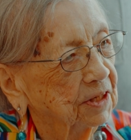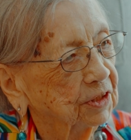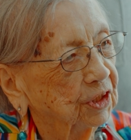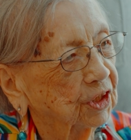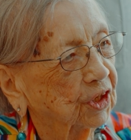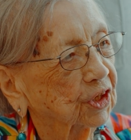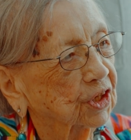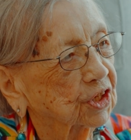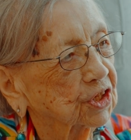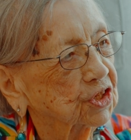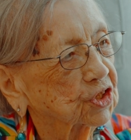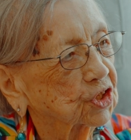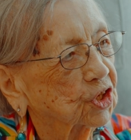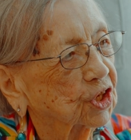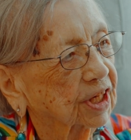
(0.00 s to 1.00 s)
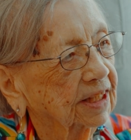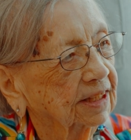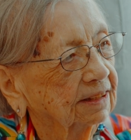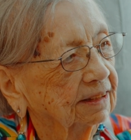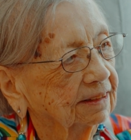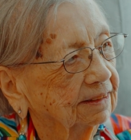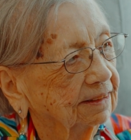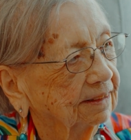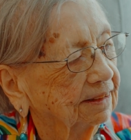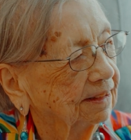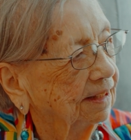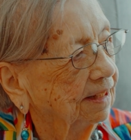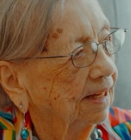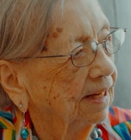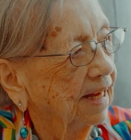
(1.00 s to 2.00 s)
You gonna join?
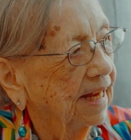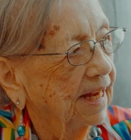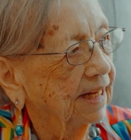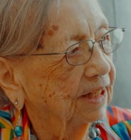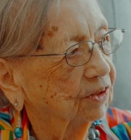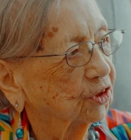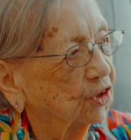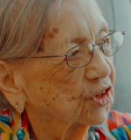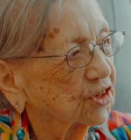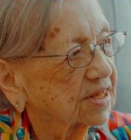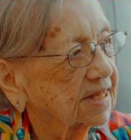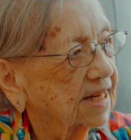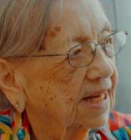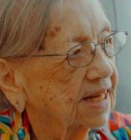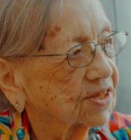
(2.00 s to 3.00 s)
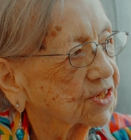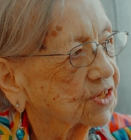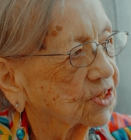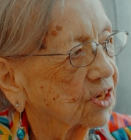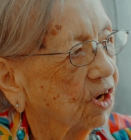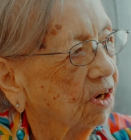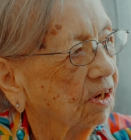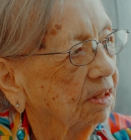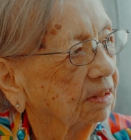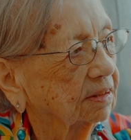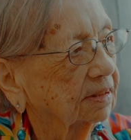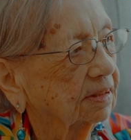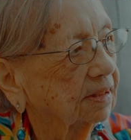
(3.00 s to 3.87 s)
And of course I stalled,